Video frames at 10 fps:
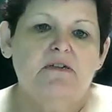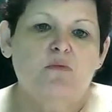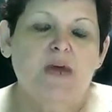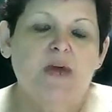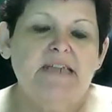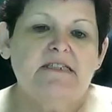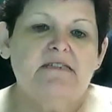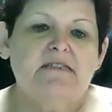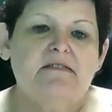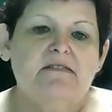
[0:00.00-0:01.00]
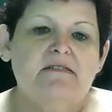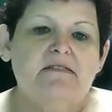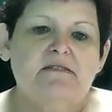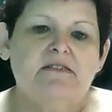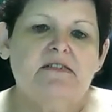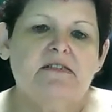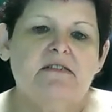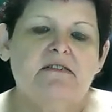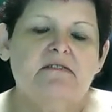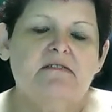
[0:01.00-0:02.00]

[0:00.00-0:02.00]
wait to